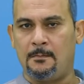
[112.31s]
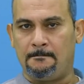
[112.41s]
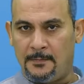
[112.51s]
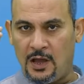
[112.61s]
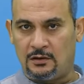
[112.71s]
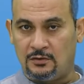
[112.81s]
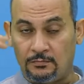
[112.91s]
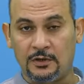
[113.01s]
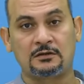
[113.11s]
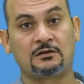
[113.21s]
It's a
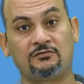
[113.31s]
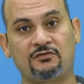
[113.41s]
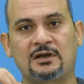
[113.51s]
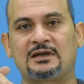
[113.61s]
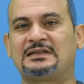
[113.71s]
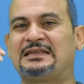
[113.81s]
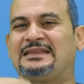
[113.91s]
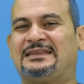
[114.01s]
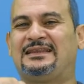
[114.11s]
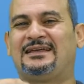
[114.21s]
noun. It means a
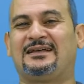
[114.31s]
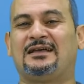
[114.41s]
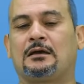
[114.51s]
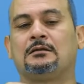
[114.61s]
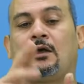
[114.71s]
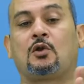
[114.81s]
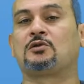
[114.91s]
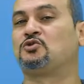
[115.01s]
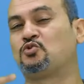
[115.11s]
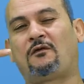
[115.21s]
person,
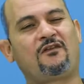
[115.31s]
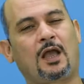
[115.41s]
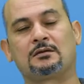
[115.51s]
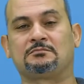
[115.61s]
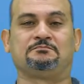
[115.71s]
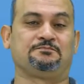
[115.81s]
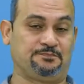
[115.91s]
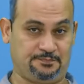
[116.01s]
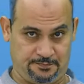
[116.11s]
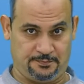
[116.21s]
animal, or of course
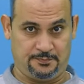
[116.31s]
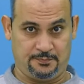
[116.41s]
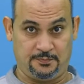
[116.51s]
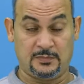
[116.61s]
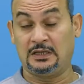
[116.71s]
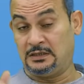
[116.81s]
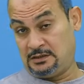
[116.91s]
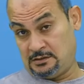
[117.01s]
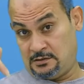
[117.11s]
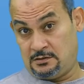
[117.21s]
plant, that is
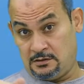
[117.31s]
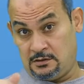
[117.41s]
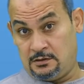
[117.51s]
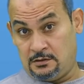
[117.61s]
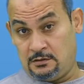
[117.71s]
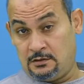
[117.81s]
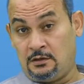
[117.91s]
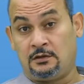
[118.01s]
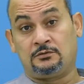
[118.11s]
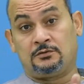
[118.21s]
inhabitant
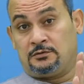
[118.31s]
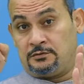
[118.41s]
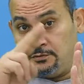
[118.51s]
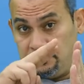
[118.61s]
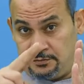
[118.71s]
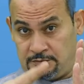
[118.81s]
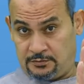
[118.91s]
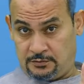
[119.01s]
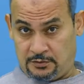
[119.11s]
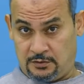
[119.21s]
of Australia,
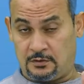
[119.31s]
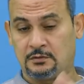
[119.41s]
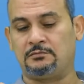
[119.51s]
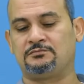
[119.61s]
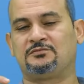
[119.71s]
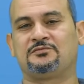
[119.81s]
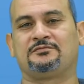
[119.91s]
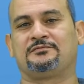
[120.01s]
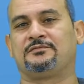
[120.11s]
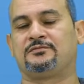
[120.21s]
originally from
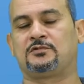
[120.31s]
Australia.